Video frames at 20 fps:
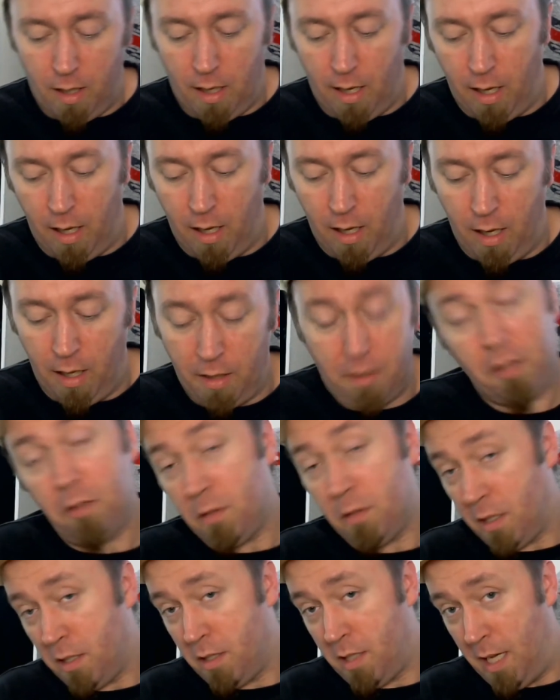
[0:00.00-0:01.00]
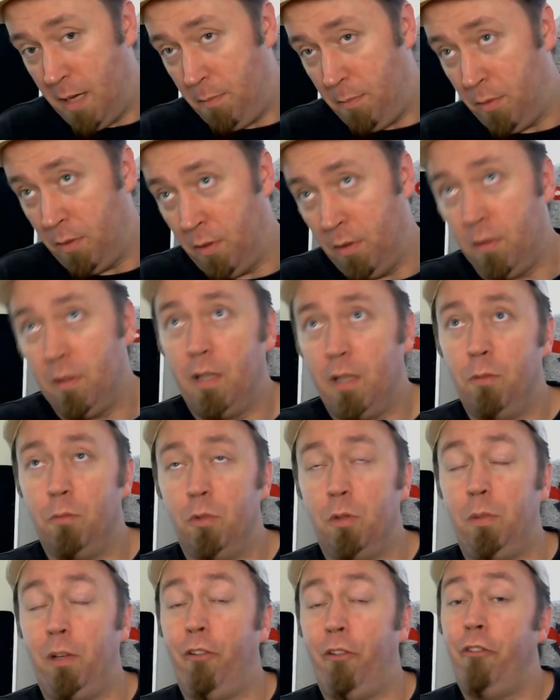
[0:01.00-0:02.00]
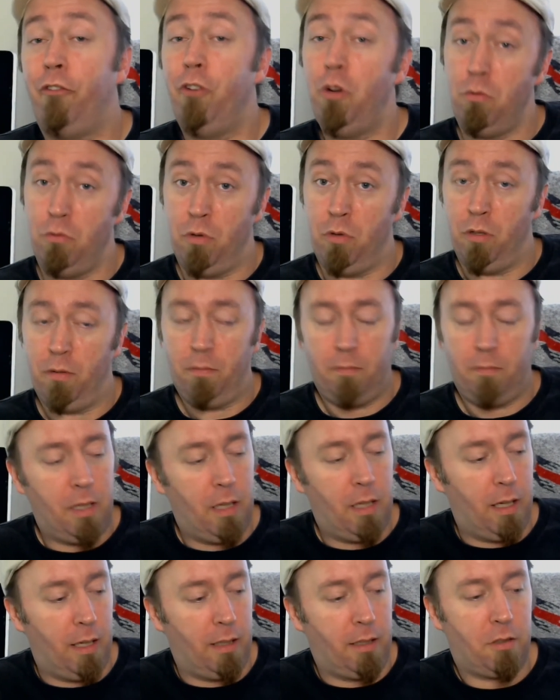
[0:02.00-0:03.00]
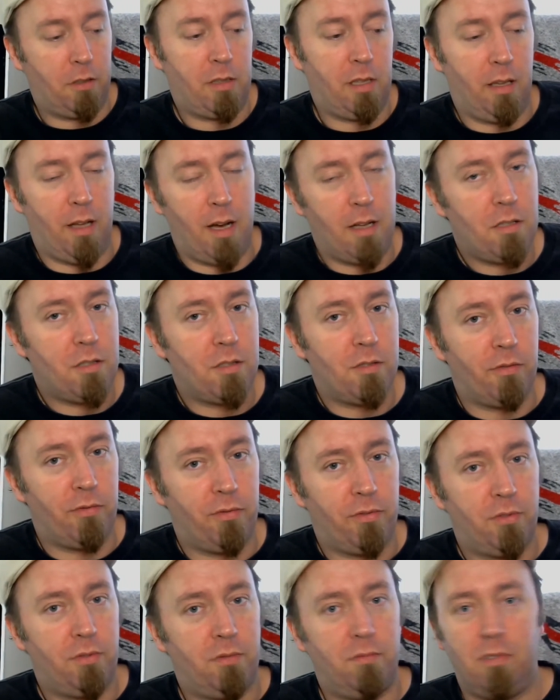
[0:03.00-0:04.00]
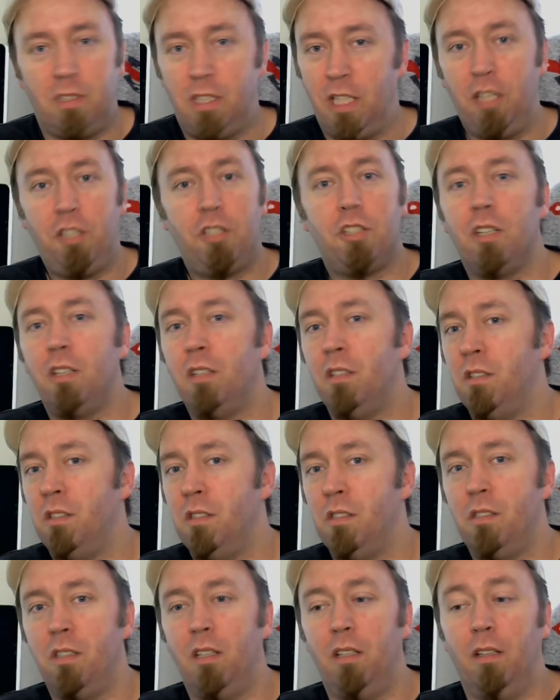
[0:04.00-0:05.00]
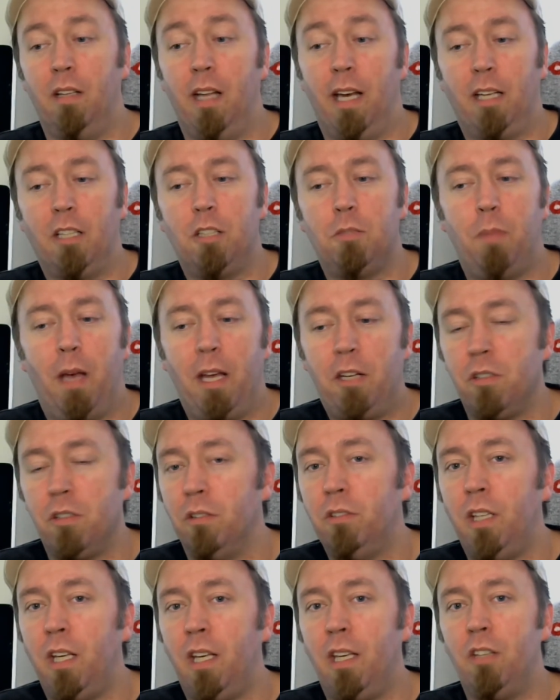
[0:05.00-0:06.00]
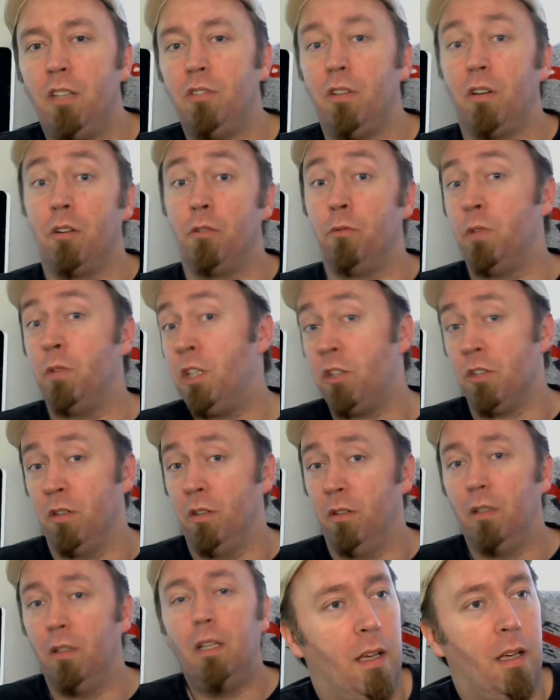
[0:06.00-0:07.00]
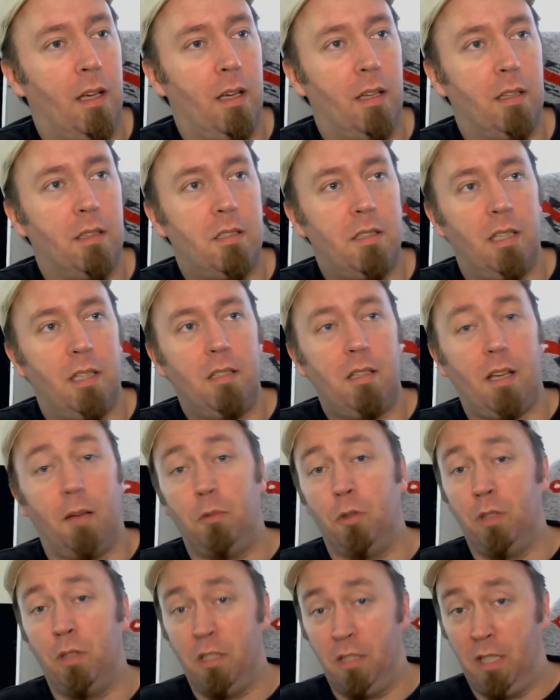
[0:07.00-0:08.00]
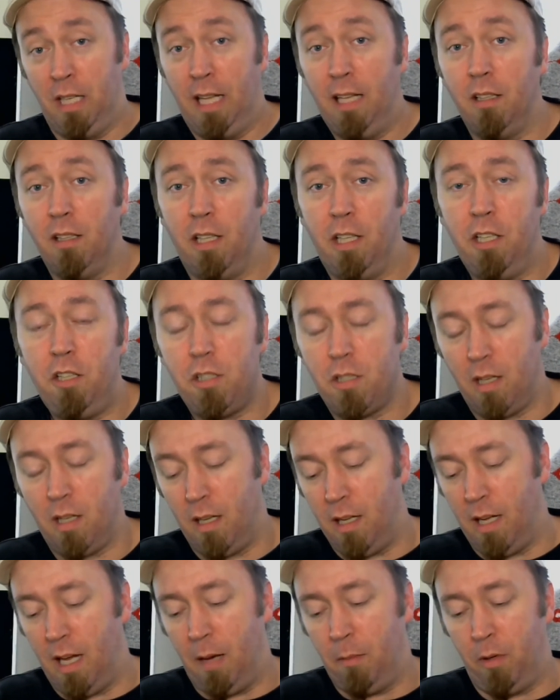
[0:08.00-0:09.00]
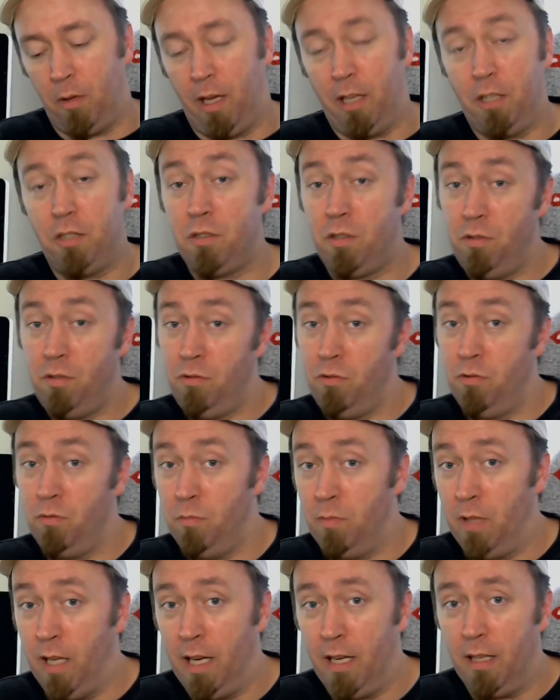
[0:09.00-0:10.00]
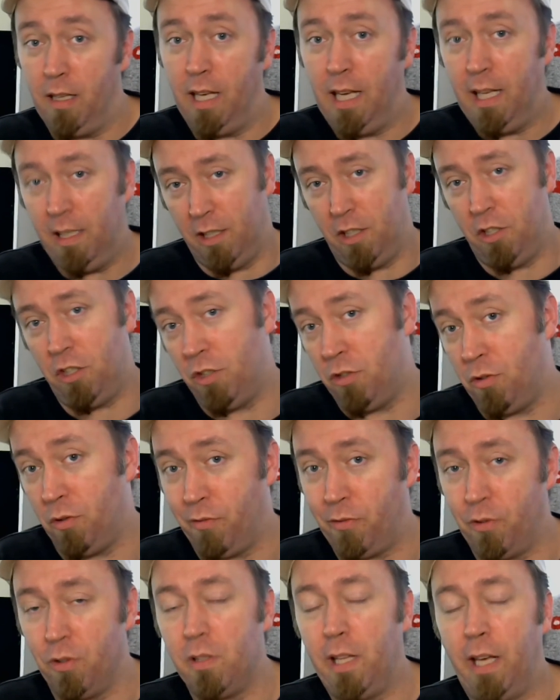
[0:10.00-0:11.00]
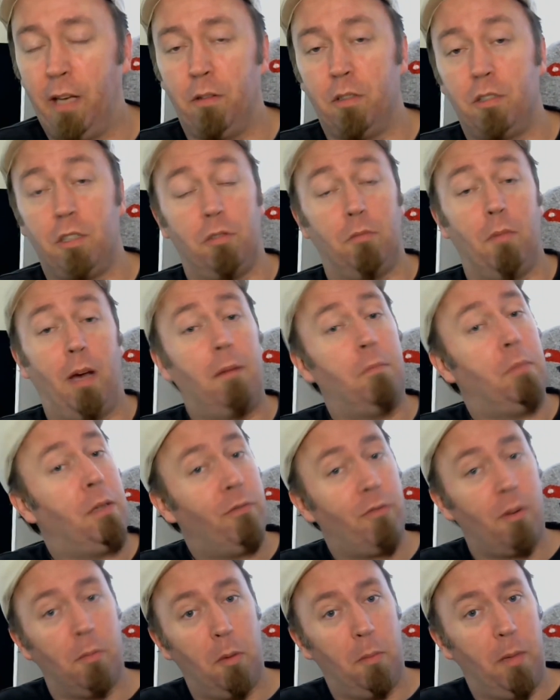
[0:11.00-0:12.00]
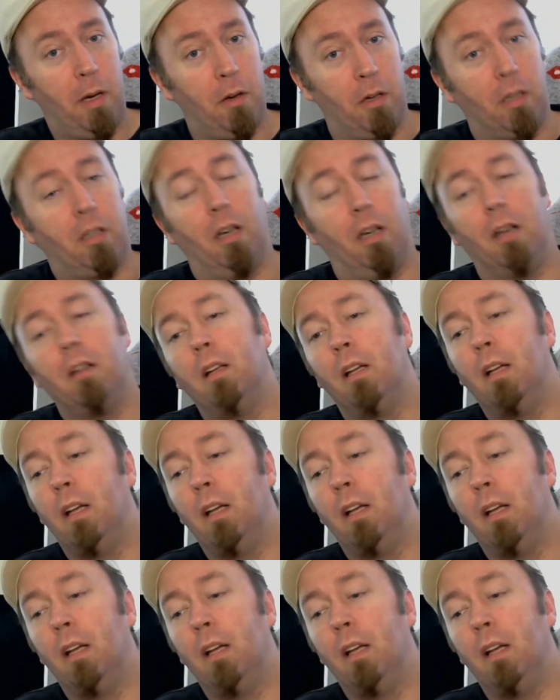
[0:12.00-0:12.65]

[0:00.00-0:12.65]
Another example would be food. There's lots of dishes and like specialties that are regional. Since I'm doing this in English, I'm going to assume that English is your first language and you might be from America.